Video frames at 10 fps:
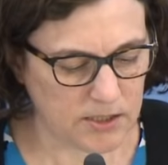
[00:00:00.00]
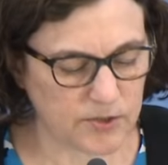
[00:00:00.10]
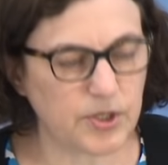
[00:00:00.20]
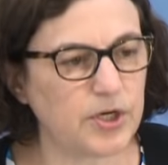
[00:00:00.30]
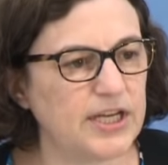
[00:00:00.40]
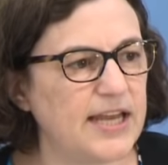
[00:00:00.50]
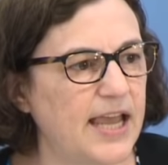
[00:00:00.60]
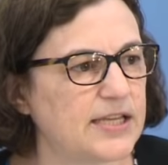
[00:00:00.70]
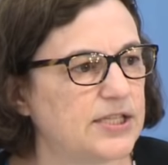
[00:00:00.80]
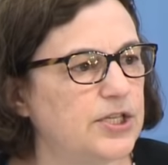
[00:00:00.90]
So turning
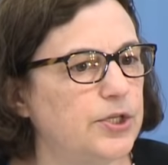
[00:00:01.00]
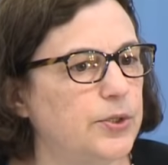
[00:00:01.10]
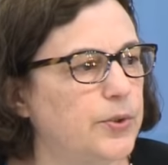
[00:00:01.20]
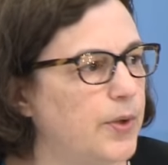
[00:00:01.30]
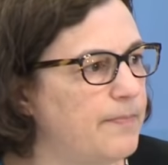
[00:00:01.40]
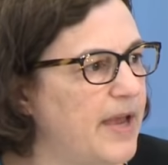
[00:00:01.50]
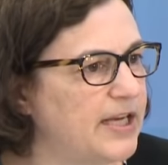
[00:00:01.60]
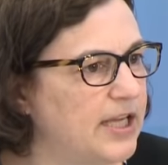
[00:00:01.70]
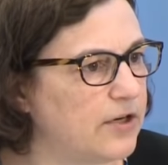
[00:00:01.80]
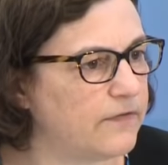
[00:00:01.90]
next to
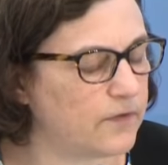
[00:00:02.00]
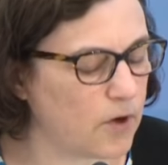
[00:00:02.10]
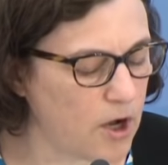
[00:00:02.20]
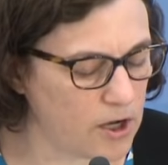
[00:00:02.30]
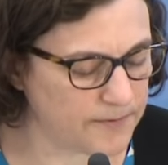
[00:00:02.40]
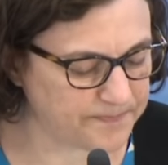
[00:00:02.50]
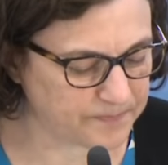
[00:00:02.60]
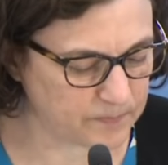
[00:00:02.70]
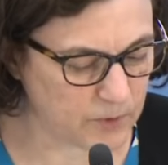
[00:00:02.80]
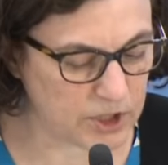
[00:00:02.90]
Medicare for All,
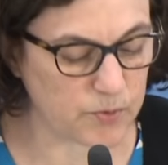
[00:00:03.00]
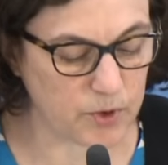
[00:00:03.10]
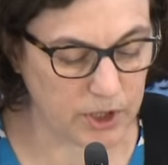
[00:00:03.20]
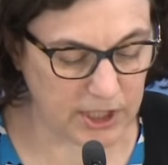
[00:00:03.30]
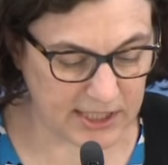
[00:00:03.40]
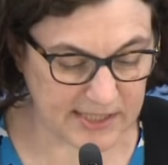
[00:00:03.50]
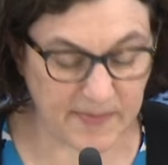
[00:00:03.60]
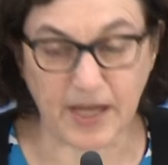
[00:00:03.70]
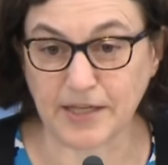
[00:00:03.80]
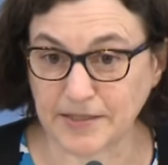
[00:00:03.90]
which would
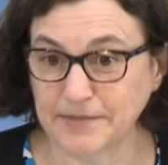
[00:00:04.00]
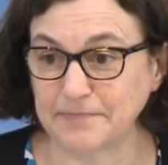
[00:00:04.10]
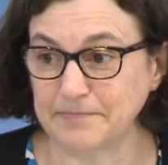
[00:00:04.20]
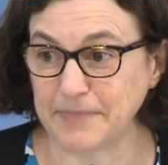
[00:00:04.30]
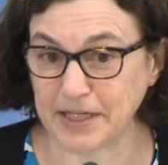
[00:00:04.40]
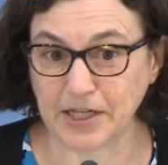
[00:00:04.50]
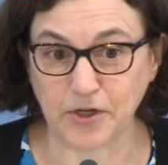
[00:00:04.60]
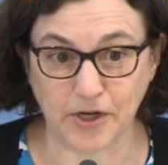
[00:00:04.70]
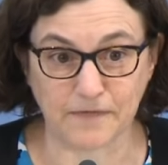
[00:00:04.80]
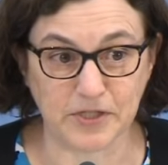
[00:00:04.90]
expand
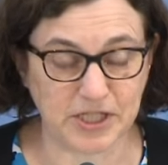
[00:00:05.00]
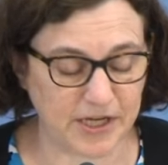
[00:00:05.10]
Medicare coverage